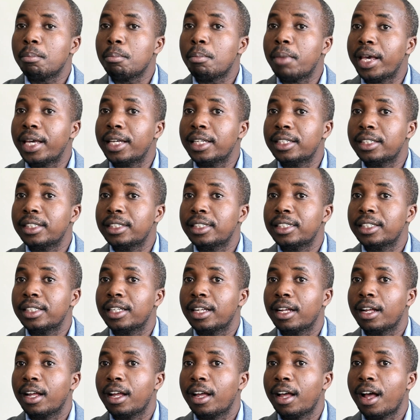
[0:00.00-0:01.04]
based
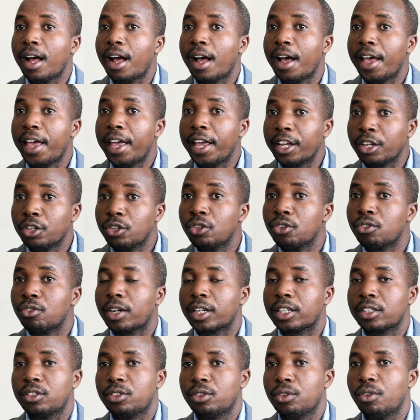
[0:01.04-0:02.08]

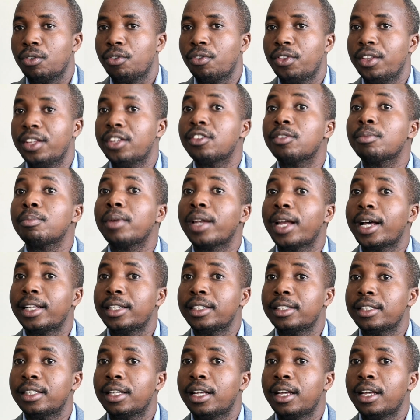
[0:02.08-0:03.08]
extracts of these plants.